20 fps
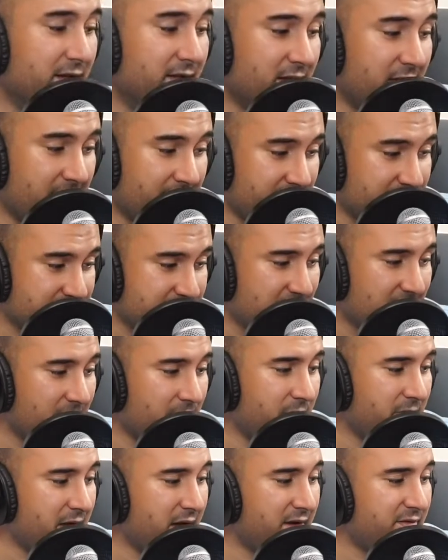The line is
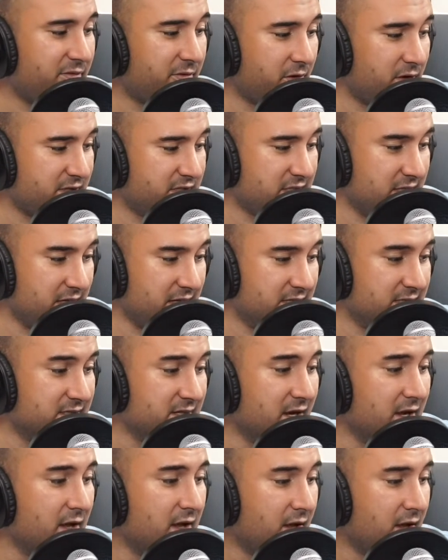not bad for a tease.